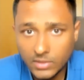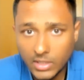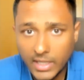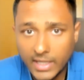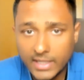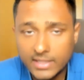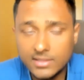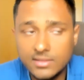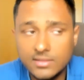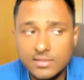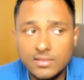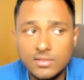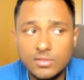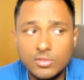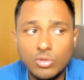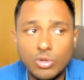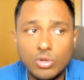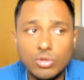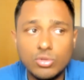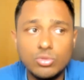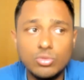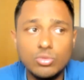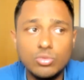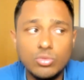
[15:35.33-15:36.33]
And this is
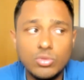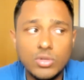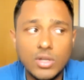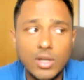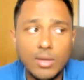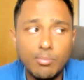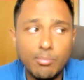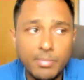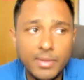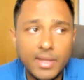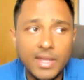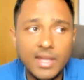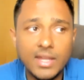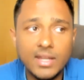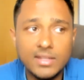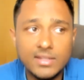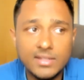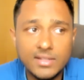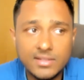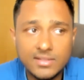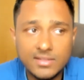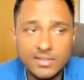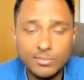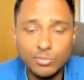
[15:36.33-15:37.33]
not to compare
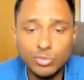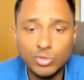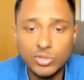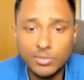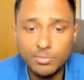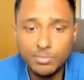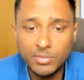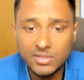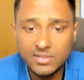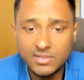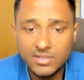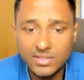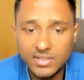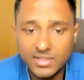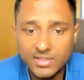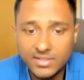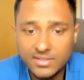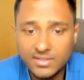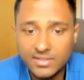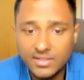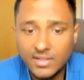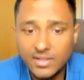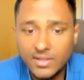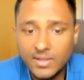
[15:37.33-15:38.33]
that suppose a person
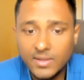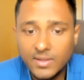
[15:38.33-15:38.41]
is